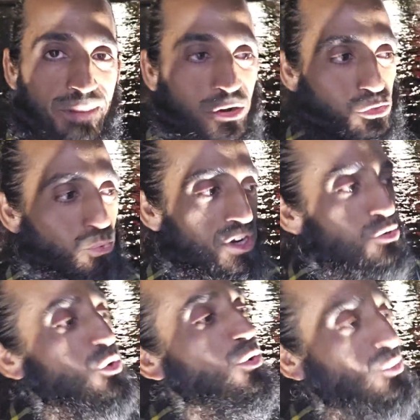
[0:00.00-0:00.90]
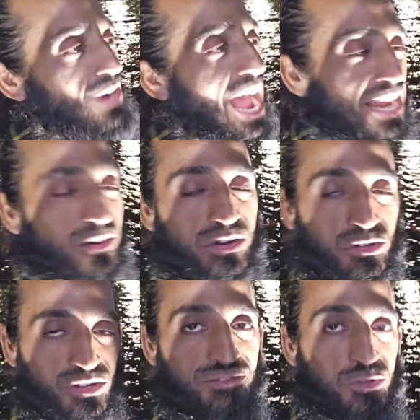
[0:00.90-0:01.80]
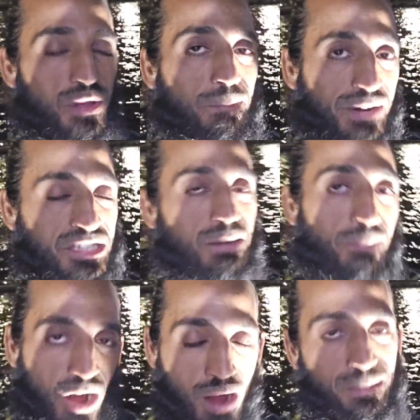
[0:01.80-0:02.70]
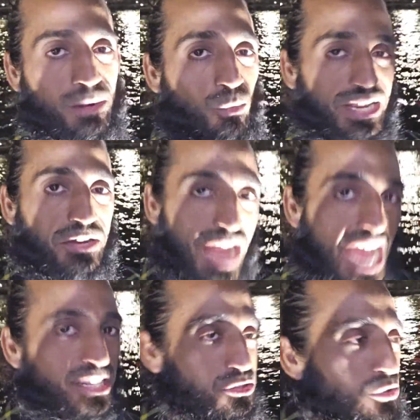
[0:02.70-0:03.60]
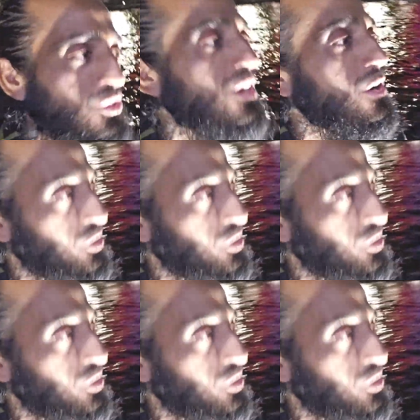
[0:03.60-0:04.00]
Because when you anchor yourself to the present moment with gratitude,